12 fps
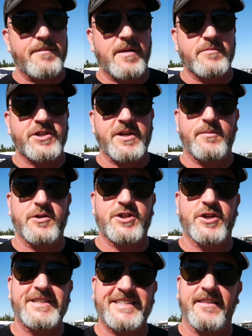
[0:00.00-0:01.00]
membership, you
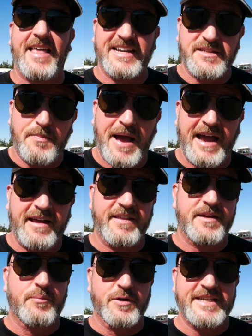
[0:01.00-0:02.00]
should select
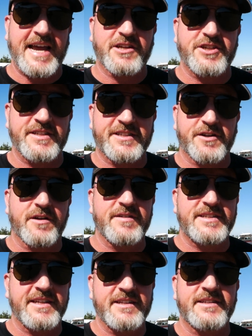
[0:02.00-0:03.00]
Pilot Protection
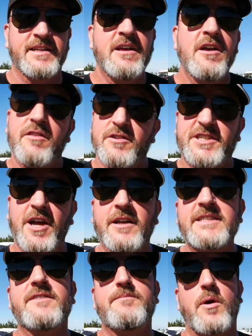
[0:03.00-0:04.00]
Services. There's
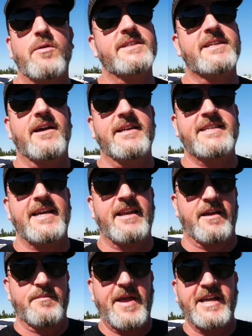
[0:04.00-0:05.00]
tons of bonus content
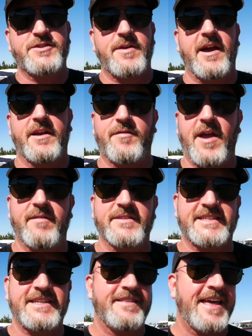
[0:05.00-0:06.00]
on Patreon. If you haven't
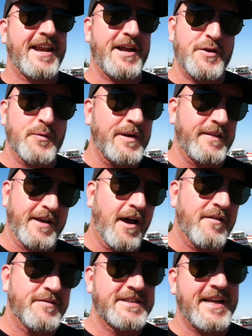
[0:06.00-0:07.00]
seen that, I do weekly
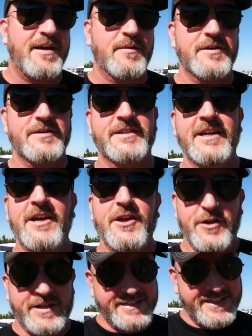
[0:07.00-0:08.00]
offers office hours.
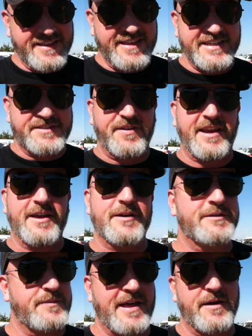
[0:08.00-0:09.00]
You can see these
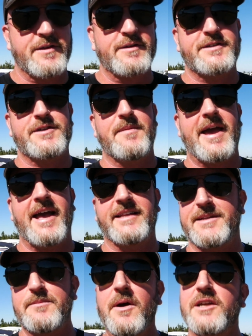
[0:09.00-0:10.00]
videos without YouTube ads
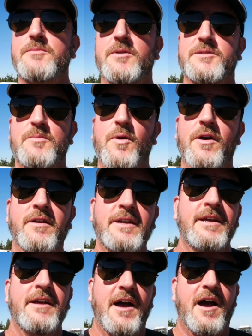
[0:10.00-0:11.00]
and much, much more.
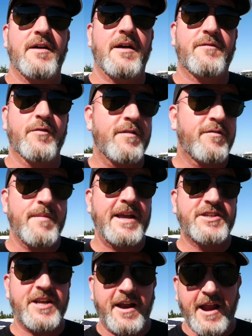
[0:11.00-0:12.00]
Uh, for
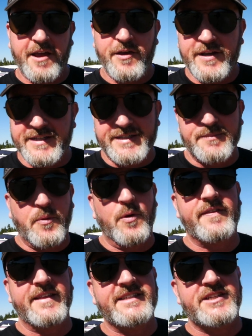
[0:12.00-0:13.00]
information on how you can
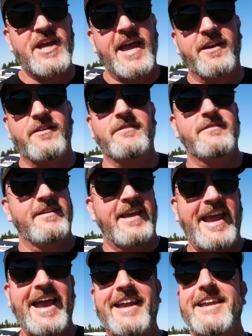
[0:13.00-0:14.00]
support this channel
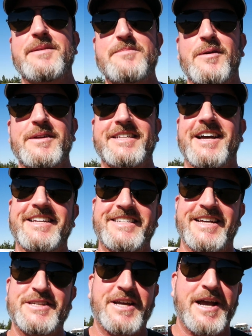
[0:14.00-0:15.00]
and get bonus
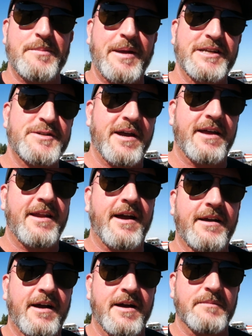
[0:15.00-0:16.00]
content, check out
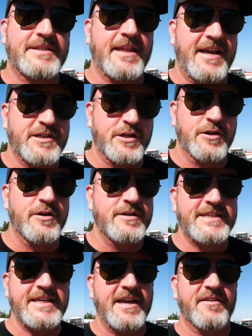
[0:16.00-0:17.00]
patreon.com slash
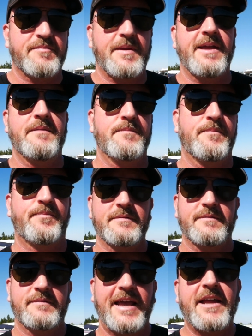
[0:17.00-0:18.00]
learntfp.
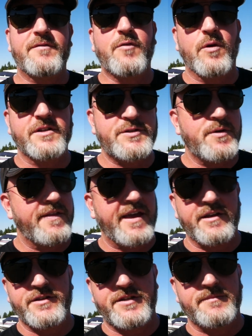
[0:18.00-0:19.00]
And of course, do all that
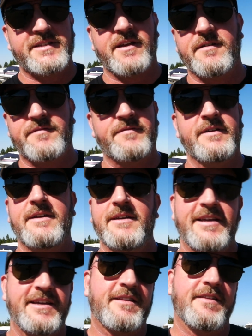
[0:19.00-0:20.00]
YouTube stuff.
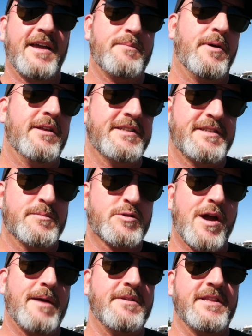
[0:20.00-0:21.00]
Hit the like button,
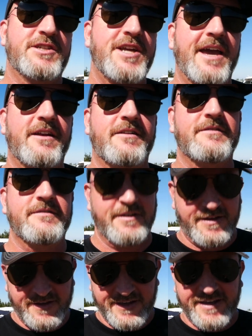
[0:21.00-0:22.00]
subscribe to the channel,
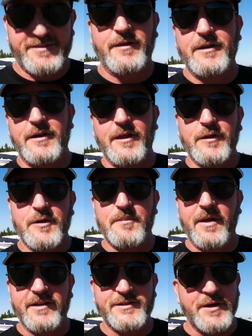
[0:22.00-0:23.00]
hit the little alert
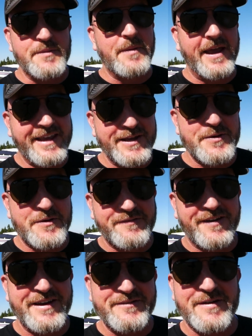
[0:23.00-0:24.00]
bell so you might get
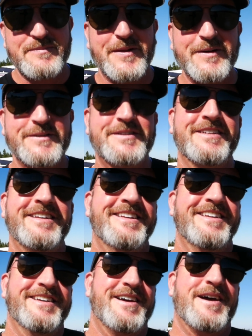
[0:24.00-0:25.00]
notified of uploads.
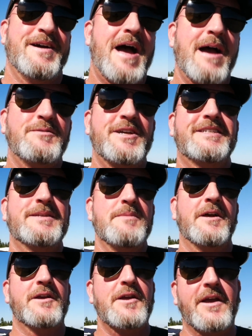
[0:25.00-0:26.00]
Uh, I'm Jason
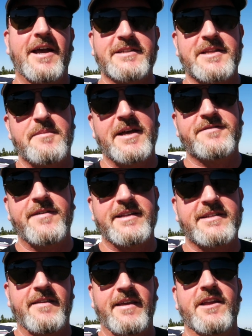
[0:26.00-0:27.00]
Miller. You guys are the best
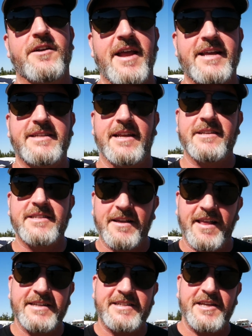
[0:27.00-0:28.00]
fans on the internet. And until
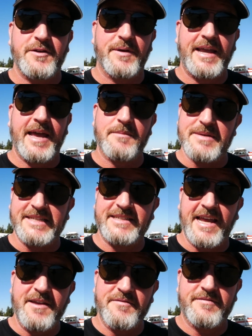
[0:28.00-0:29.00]
I see you again, be safe,